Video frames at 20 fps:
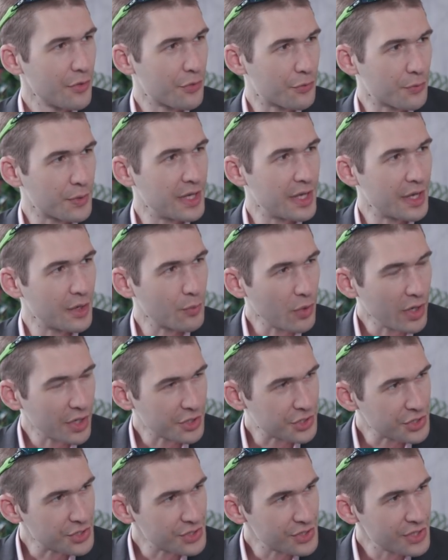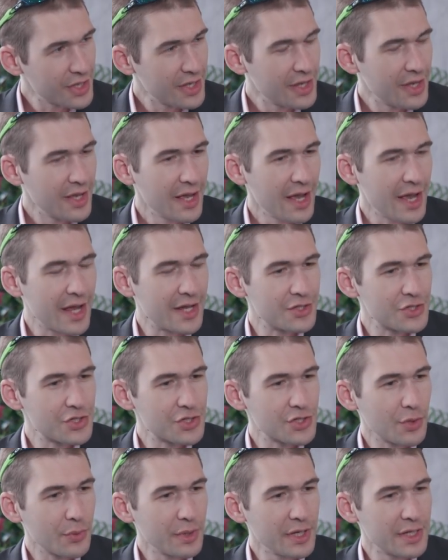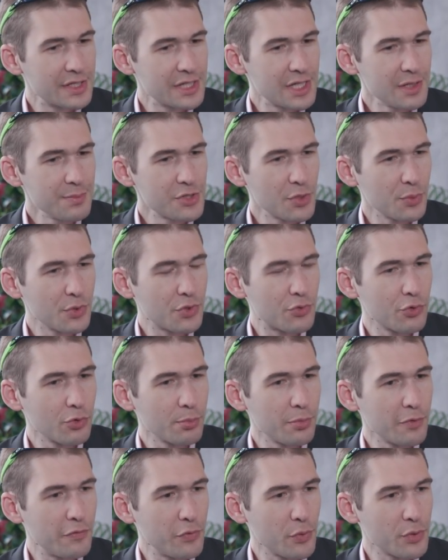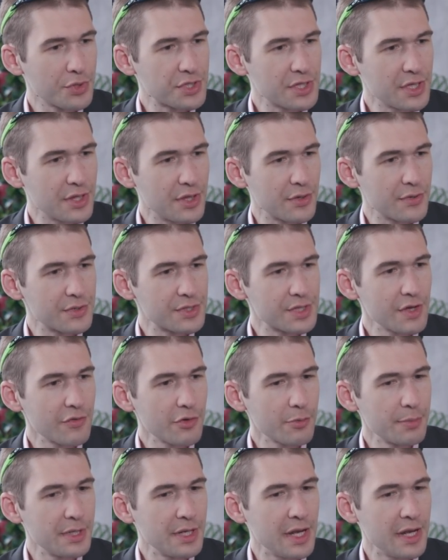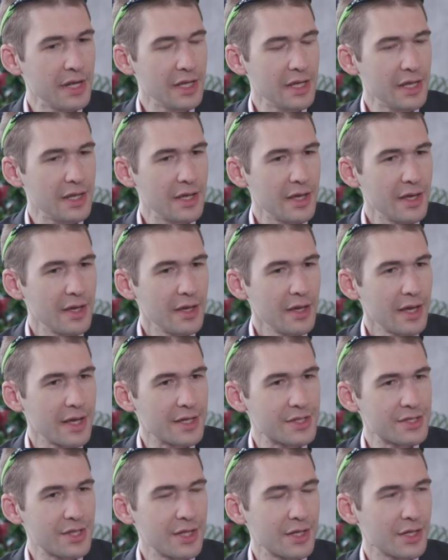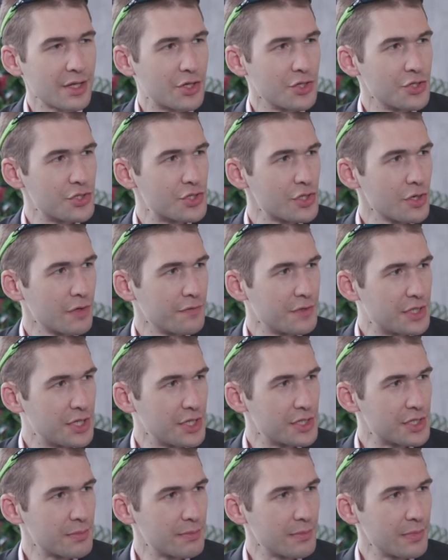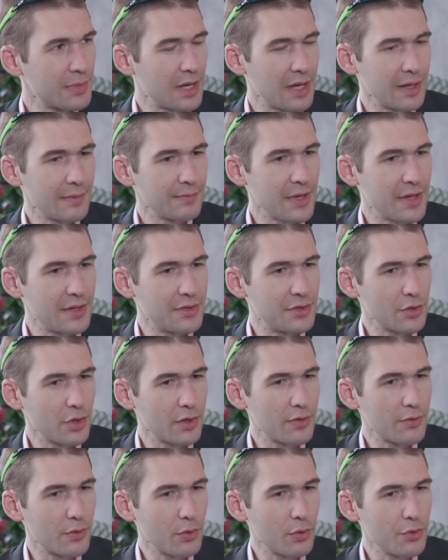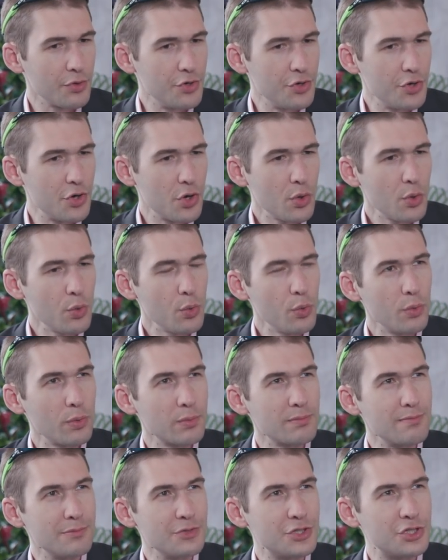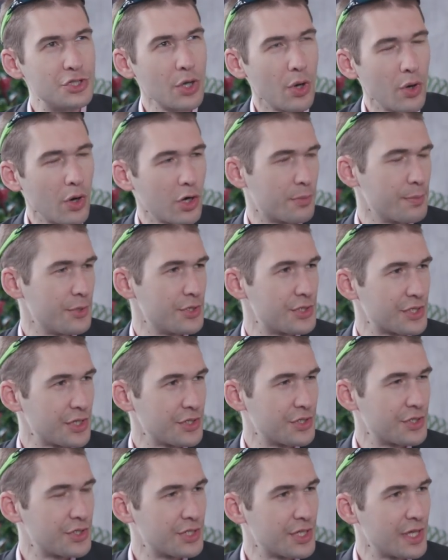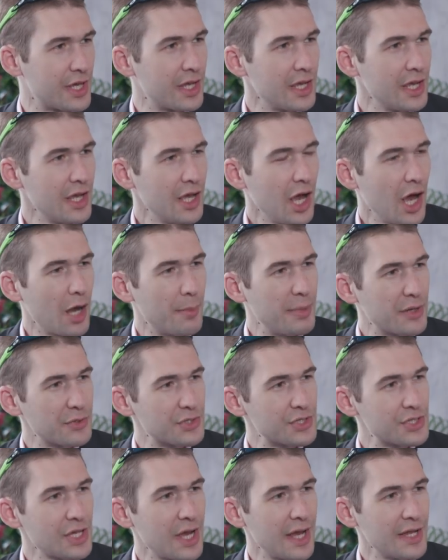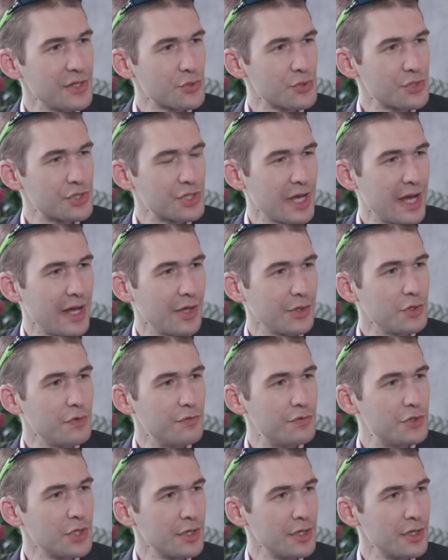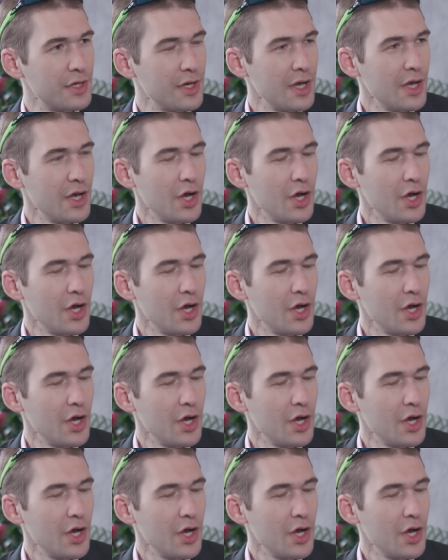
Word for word: three-hand watches. Right. And yeah. so it yeah. seems that with Greubel Forsey, there has never been any aesthetic conservatism uh, and no dogmas, I should say, mm. about size or style. You've done